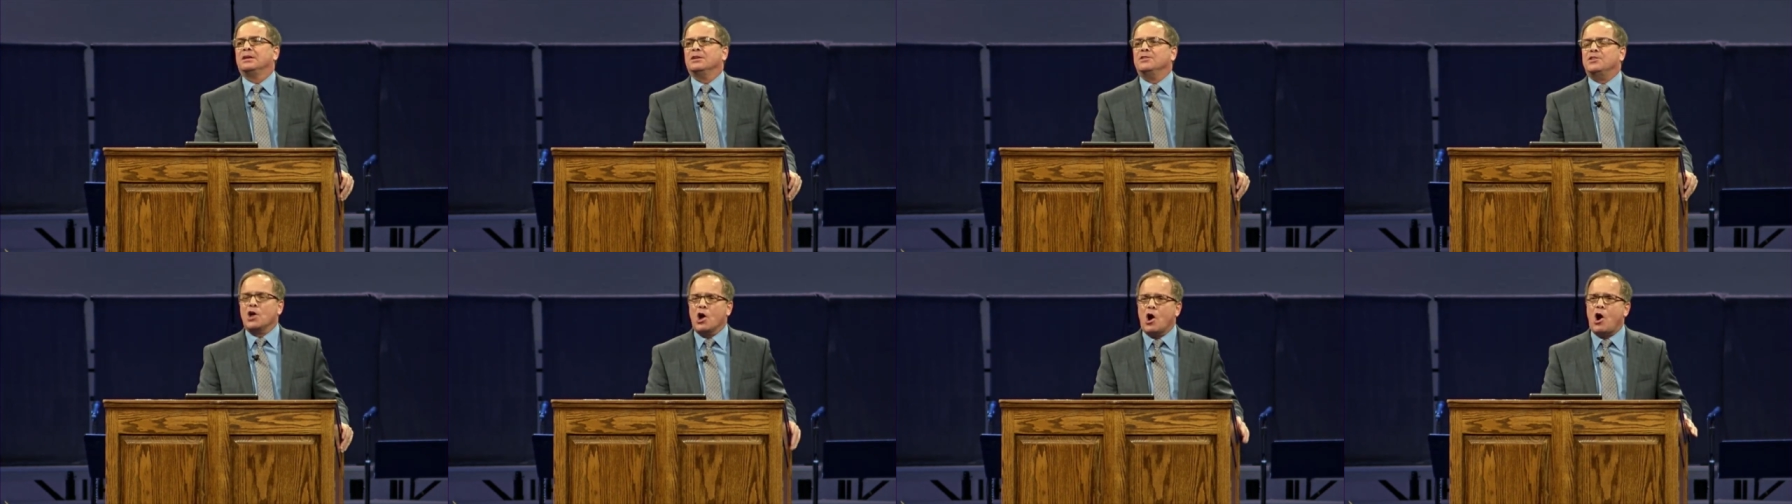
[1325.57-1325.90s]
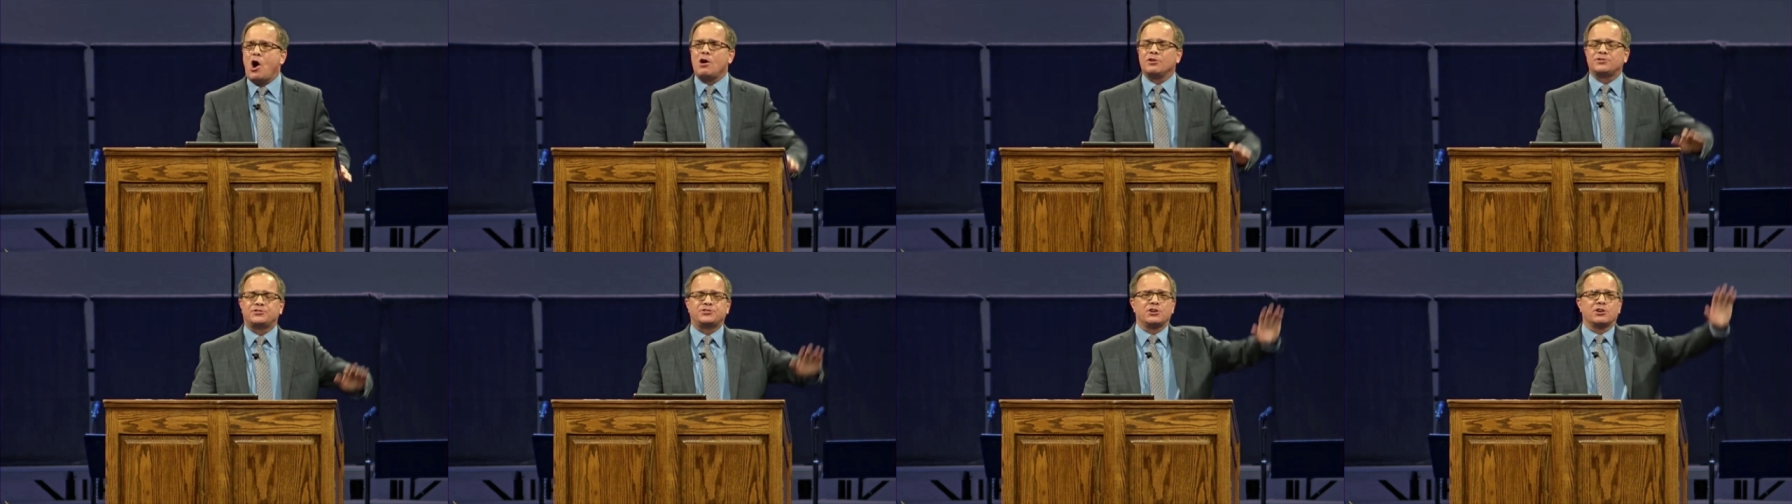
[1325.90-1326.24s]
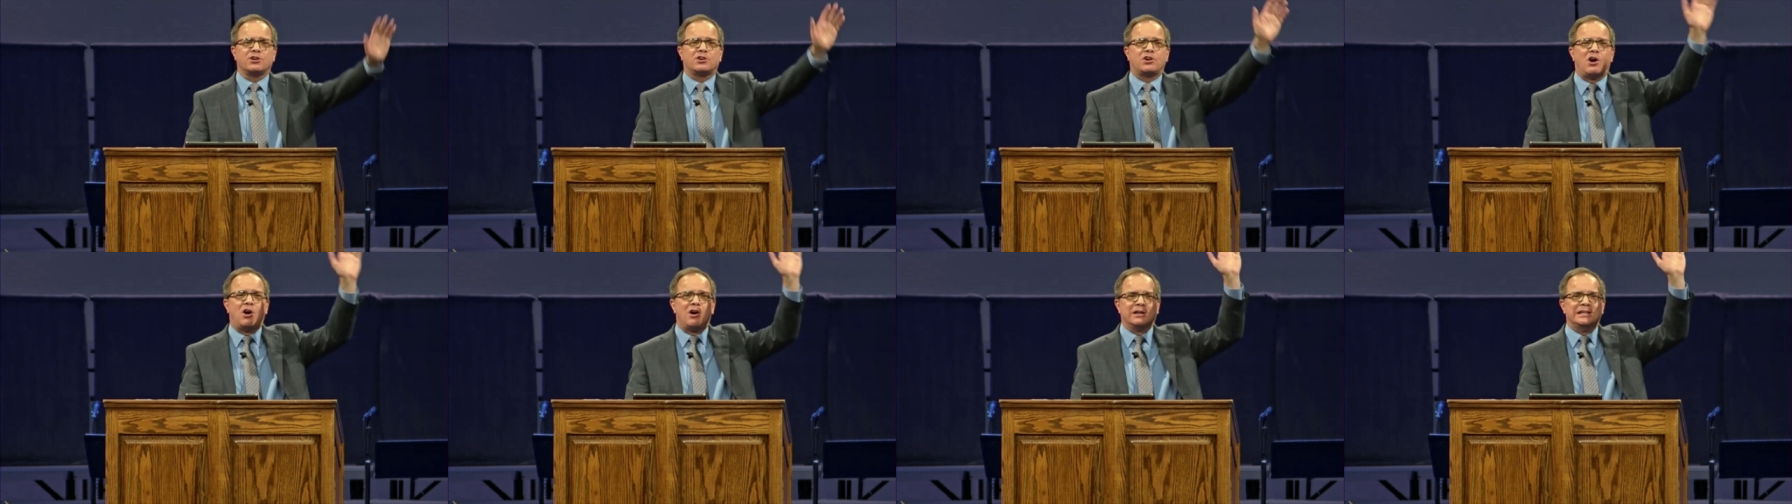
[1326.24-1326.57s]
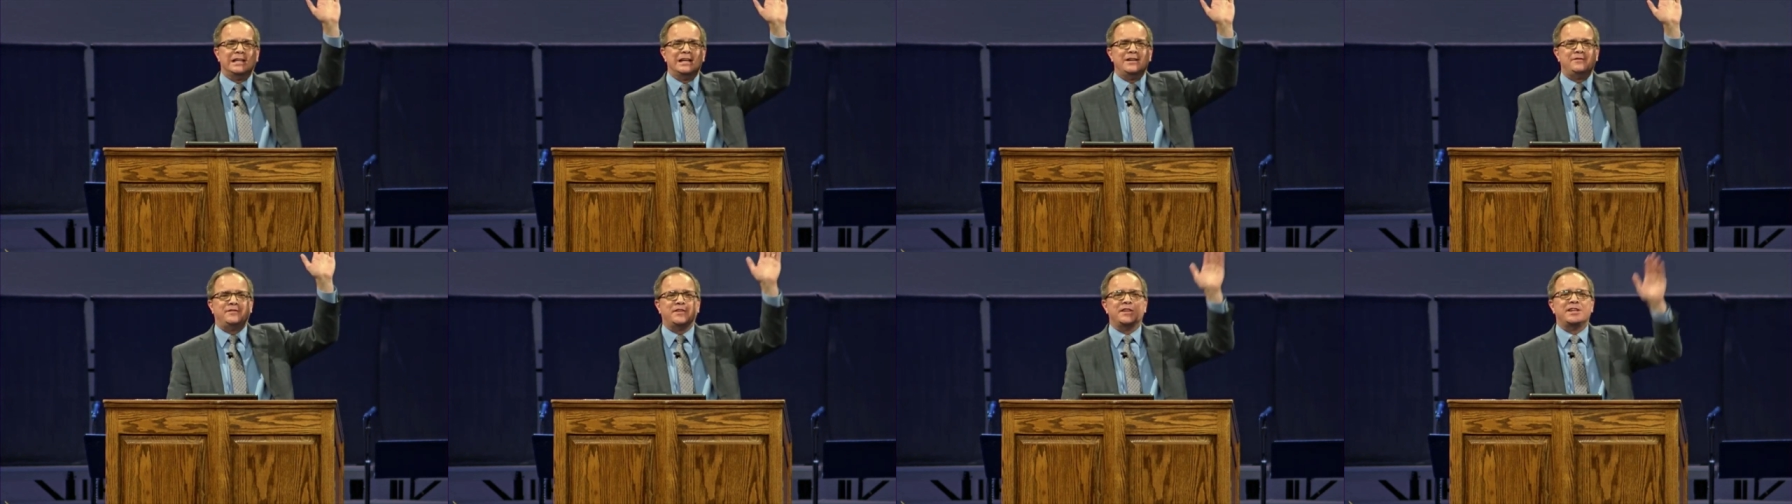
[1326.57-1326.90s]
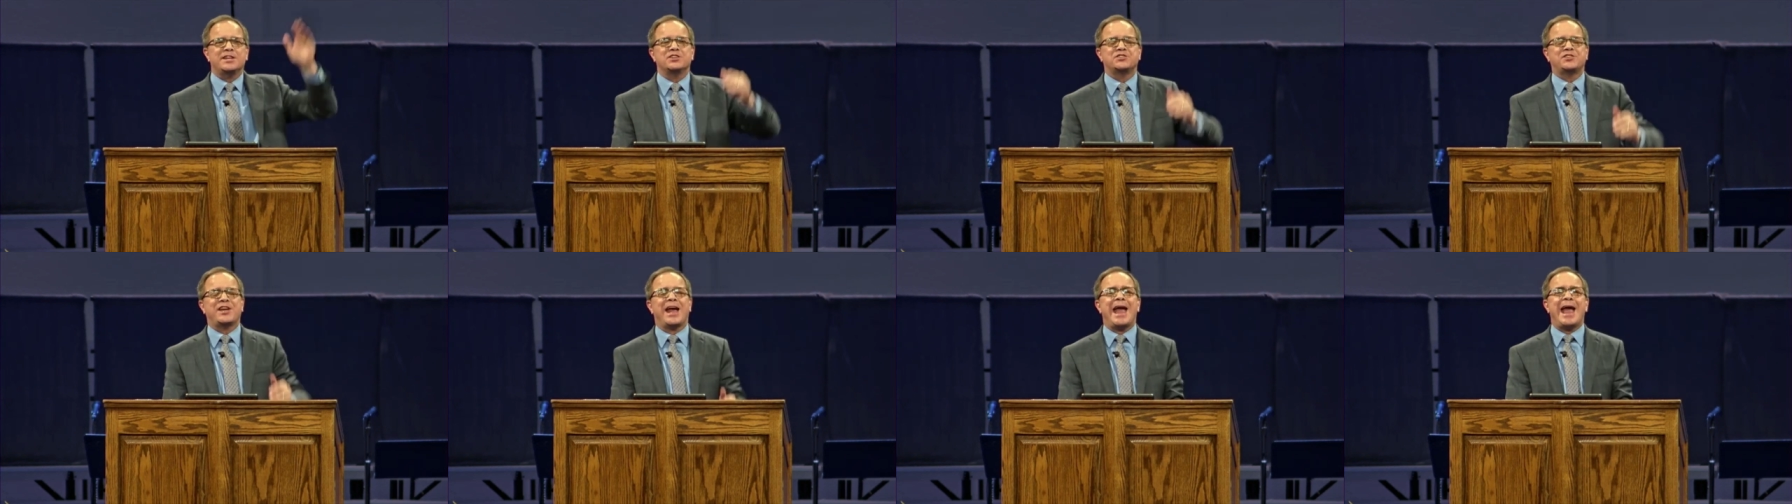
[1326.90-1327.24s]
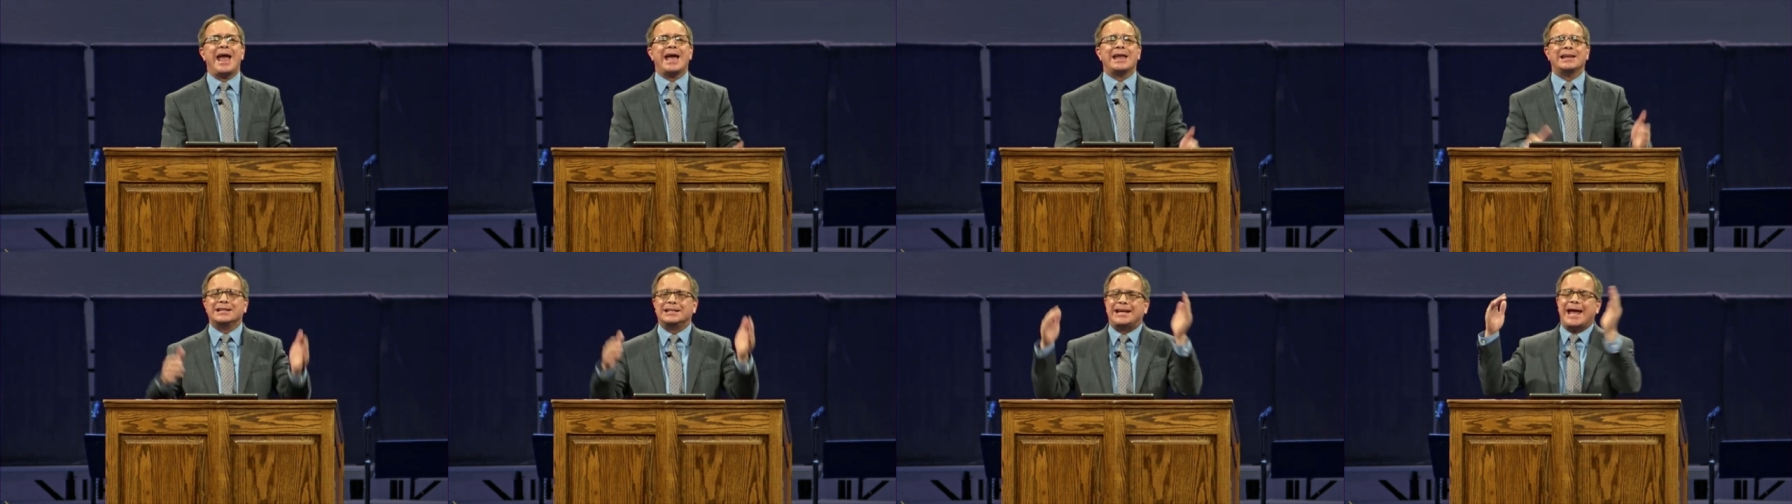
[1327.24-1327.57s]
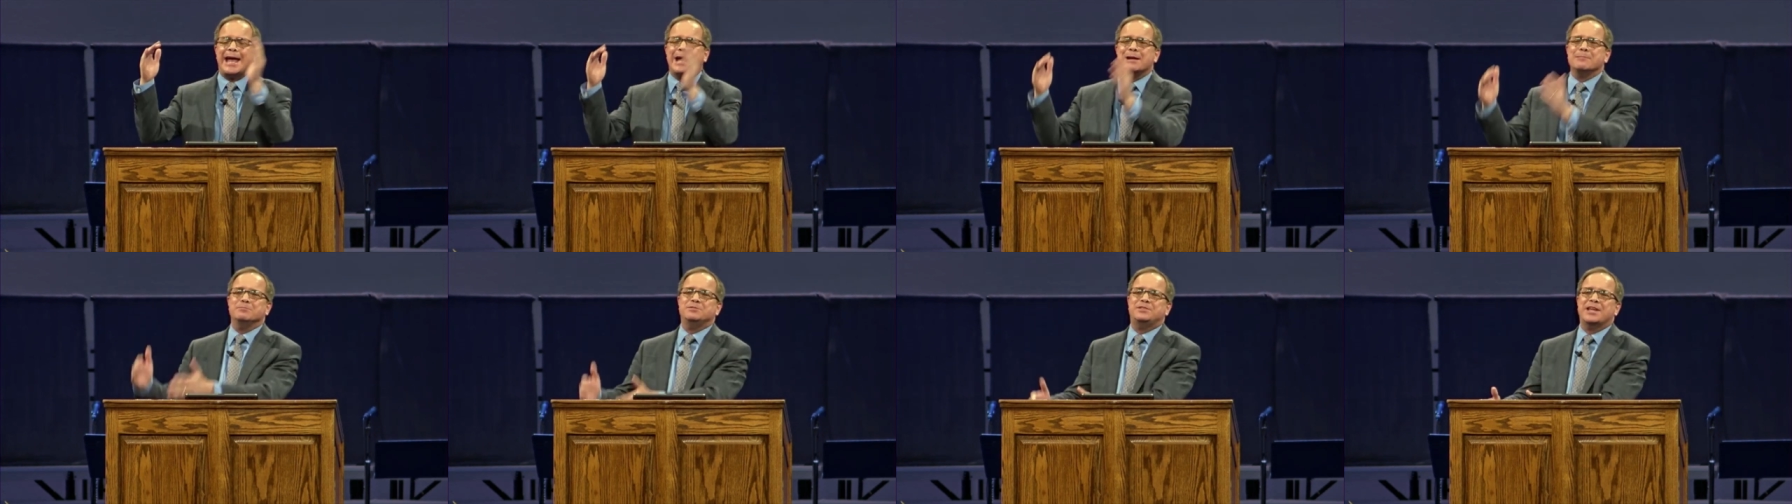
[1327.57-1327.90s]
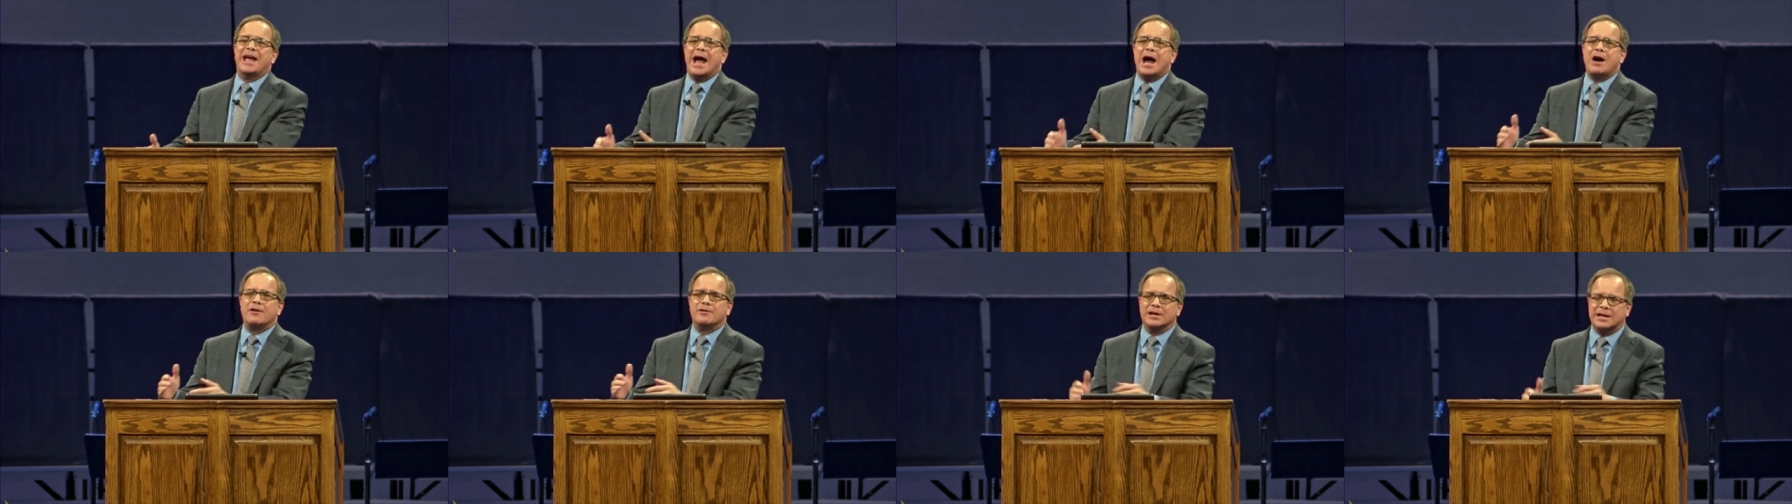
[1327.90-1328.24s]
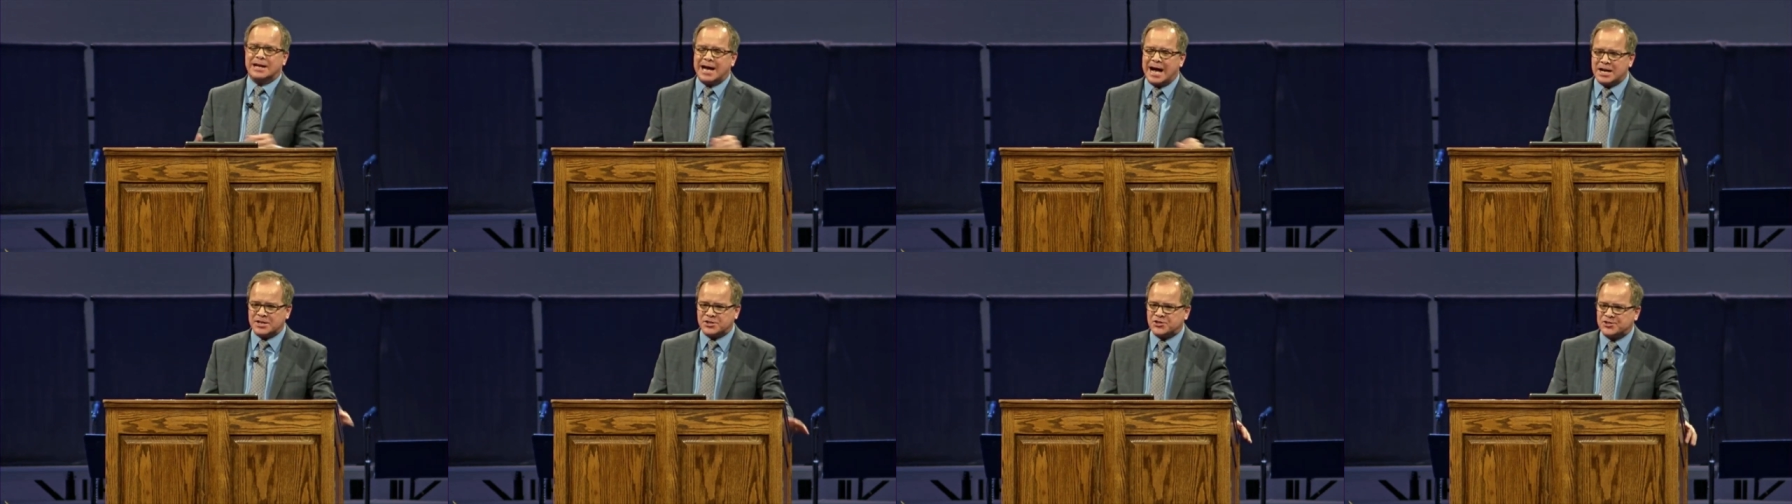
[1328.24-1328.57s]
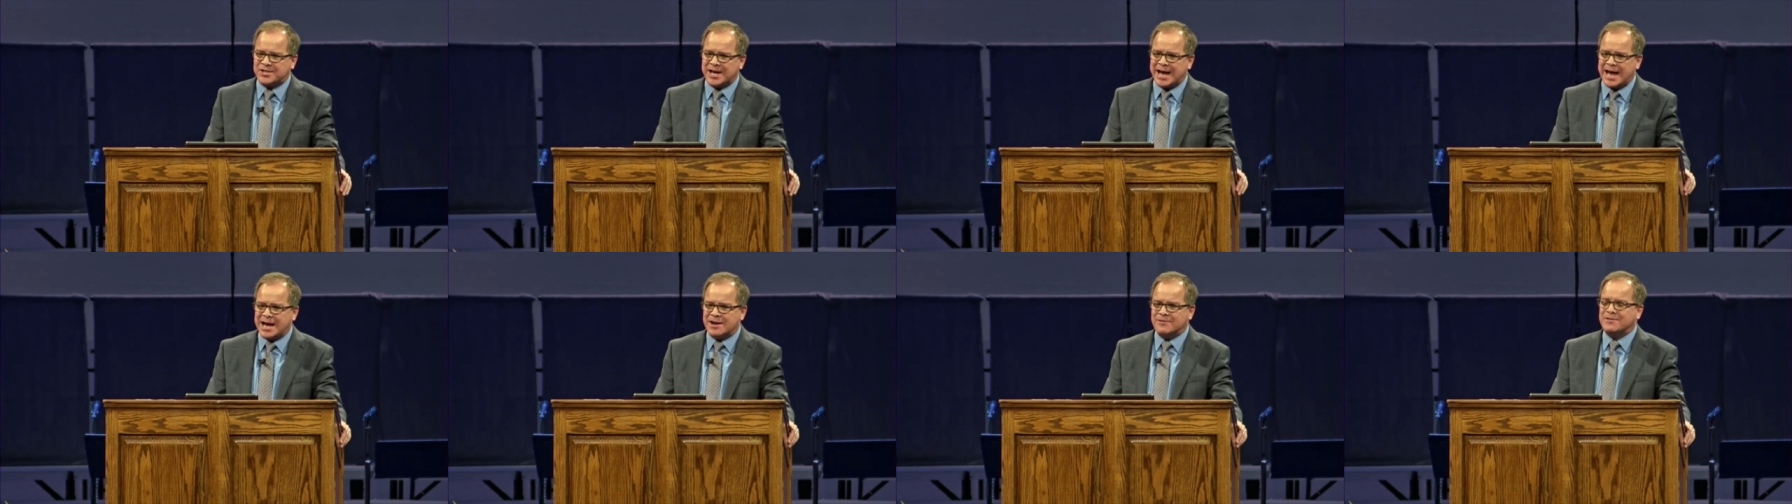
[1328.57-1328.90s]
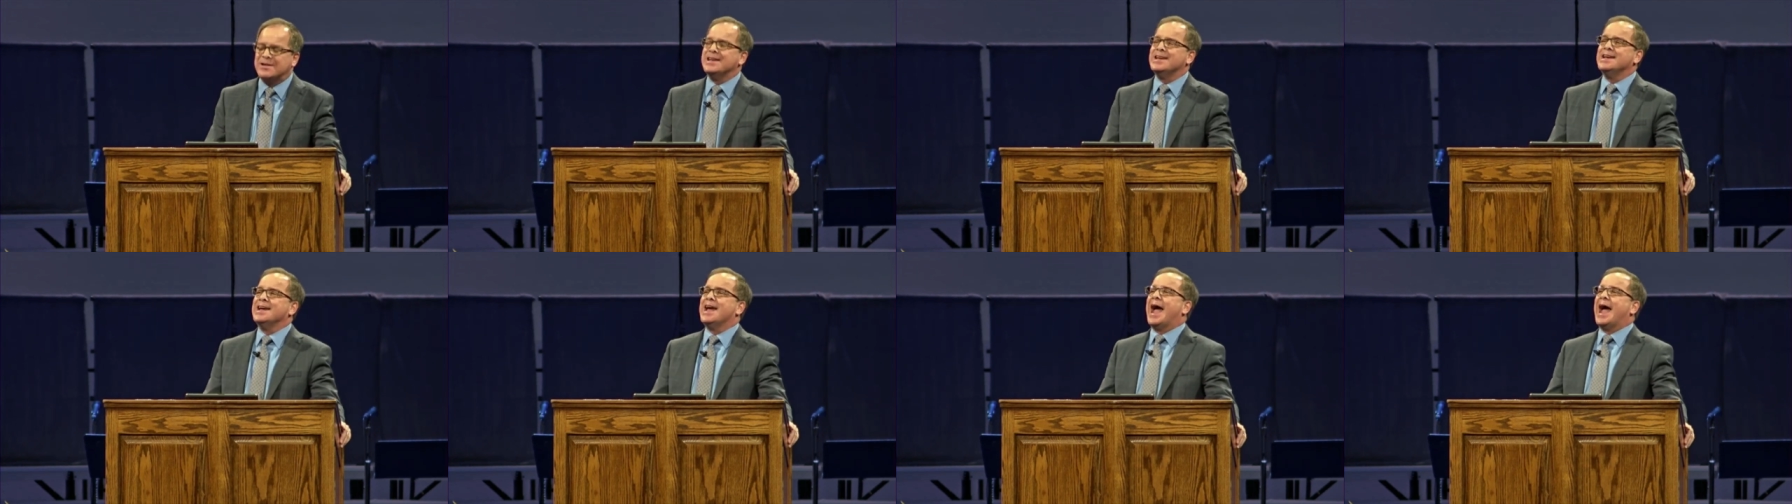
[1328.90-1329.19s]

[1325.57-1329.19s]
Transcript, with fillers: the altar call, lifted his hand, came down, and got saved.